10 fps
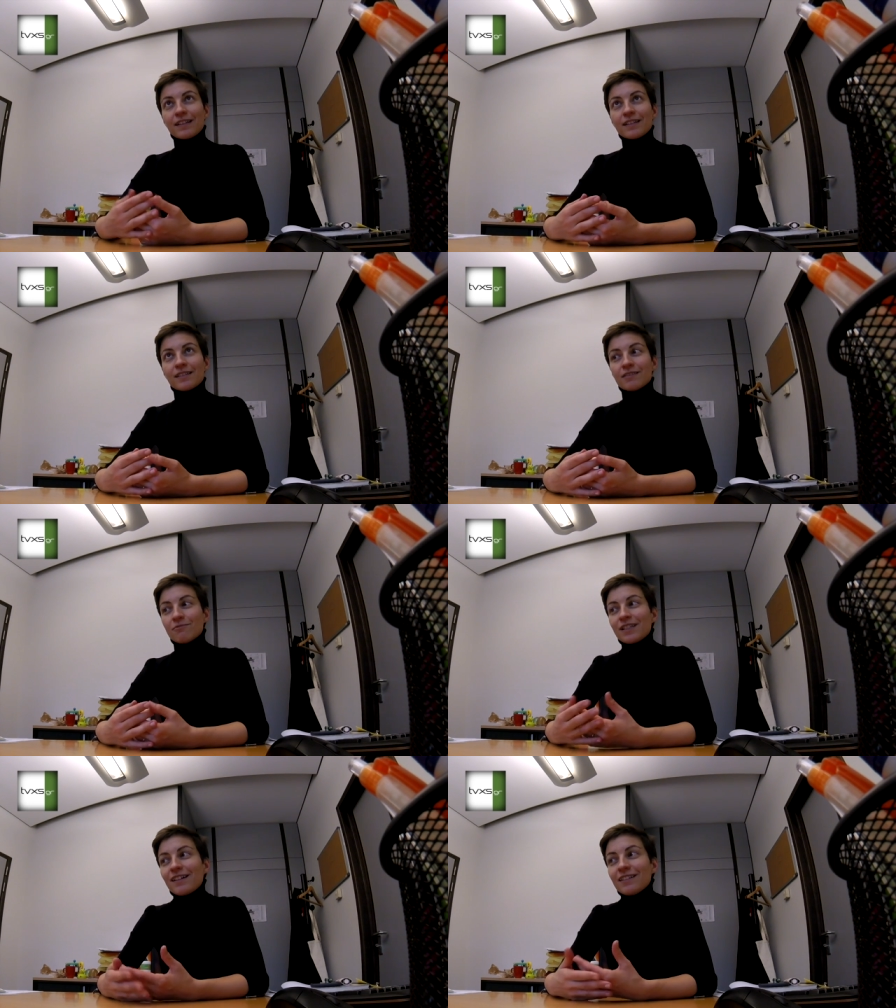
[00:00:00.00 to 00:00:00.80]

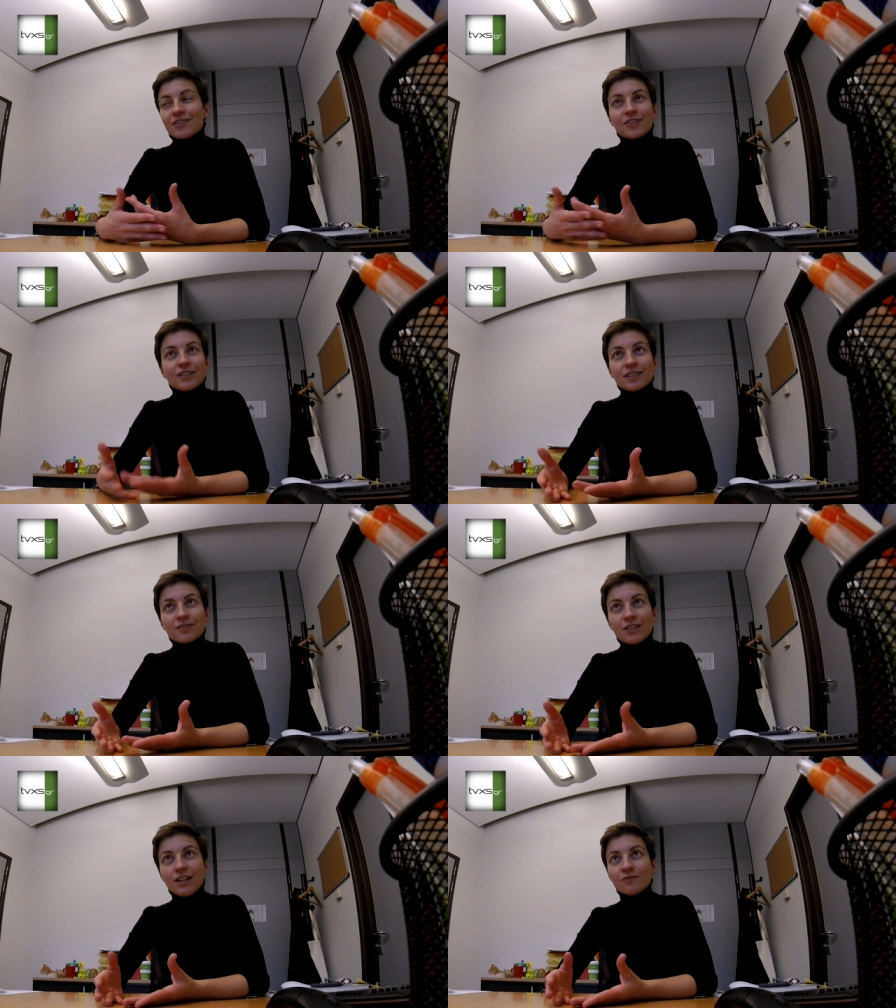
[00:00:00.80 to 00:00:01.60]
we can't turn it
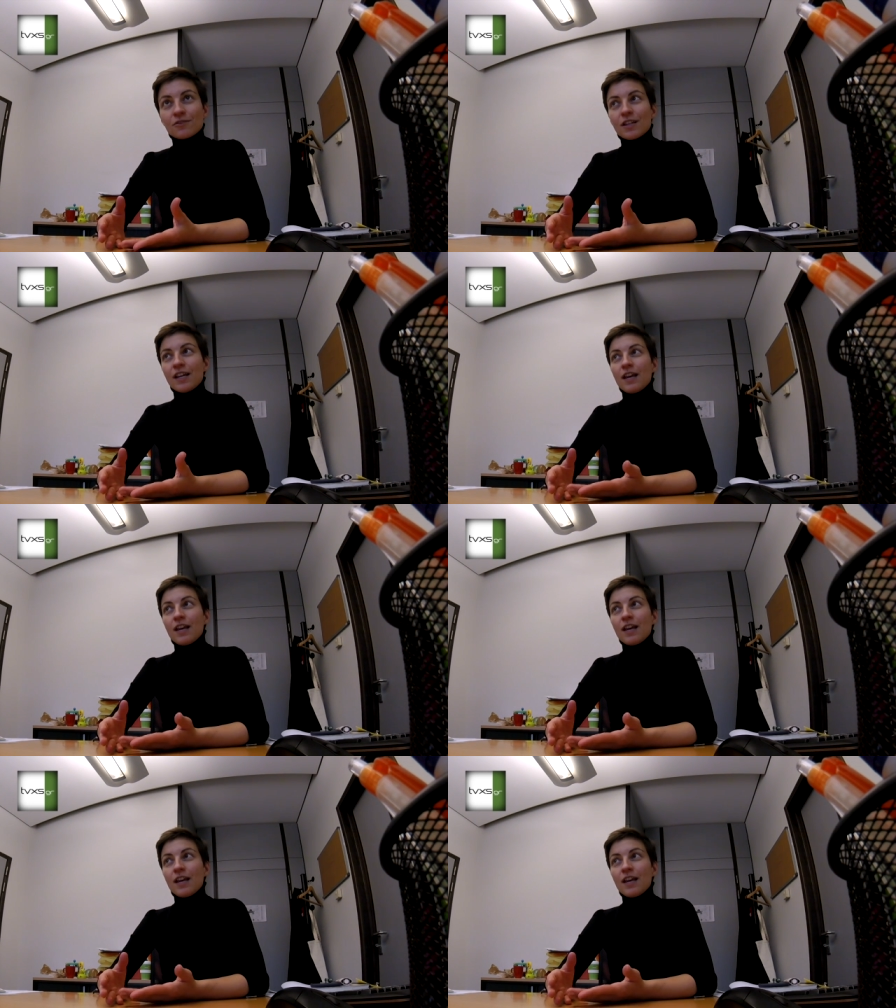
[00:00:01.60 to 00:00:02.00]
around.